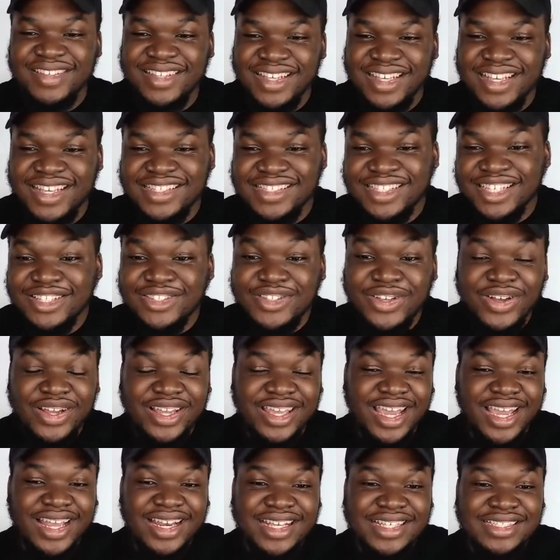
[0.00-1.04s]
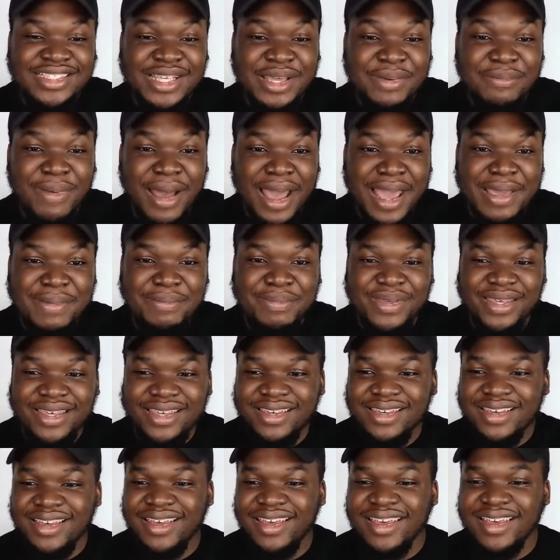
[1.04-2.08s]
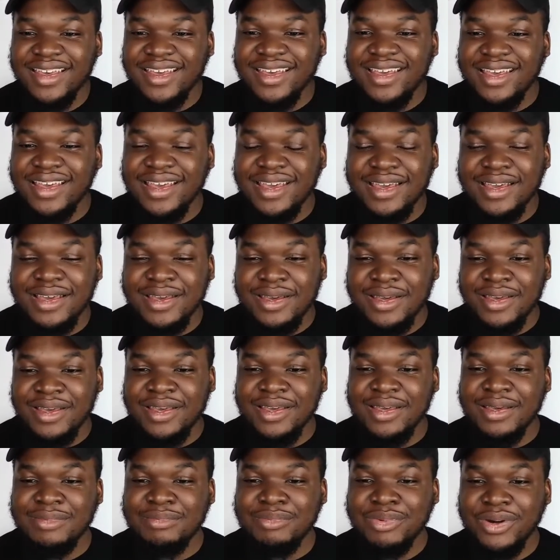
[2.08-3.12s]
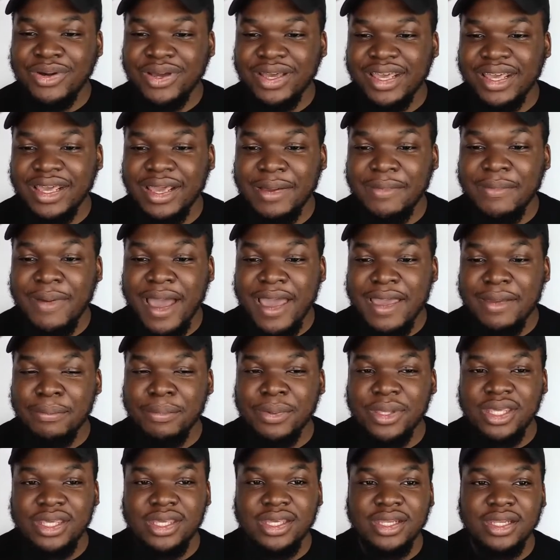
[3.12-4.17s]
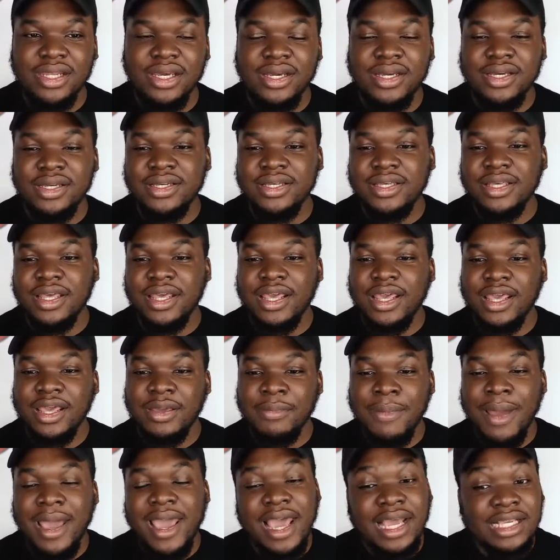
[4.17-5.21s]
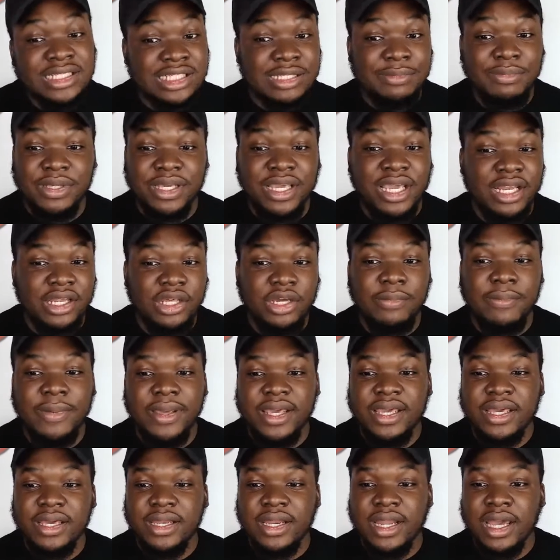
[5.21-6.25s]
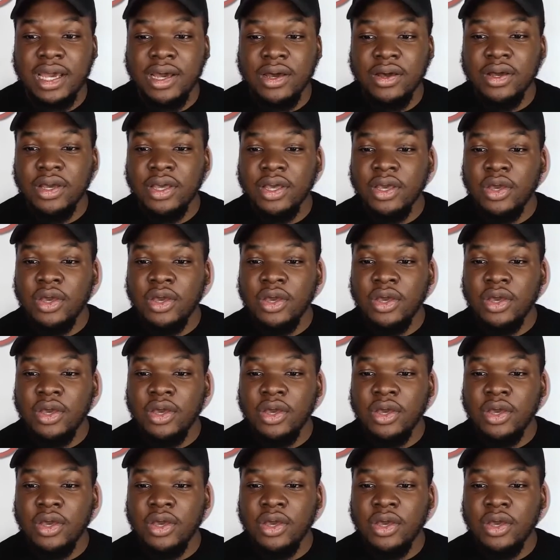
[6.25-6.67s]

Is it Don Callis? It might be. Boy, it might be, you know. It might actually be Kenny Omega now.